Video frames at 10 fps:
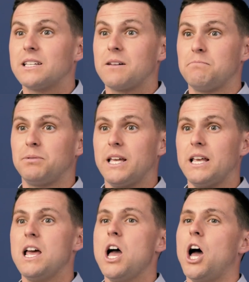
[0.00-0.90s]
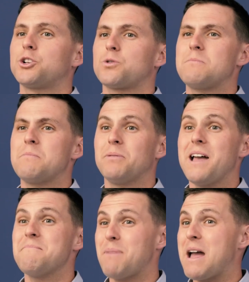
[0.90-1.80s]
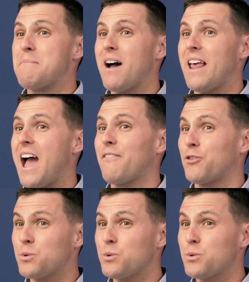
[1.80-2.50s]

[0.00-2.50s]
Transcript: to complete a treatment plan by about half,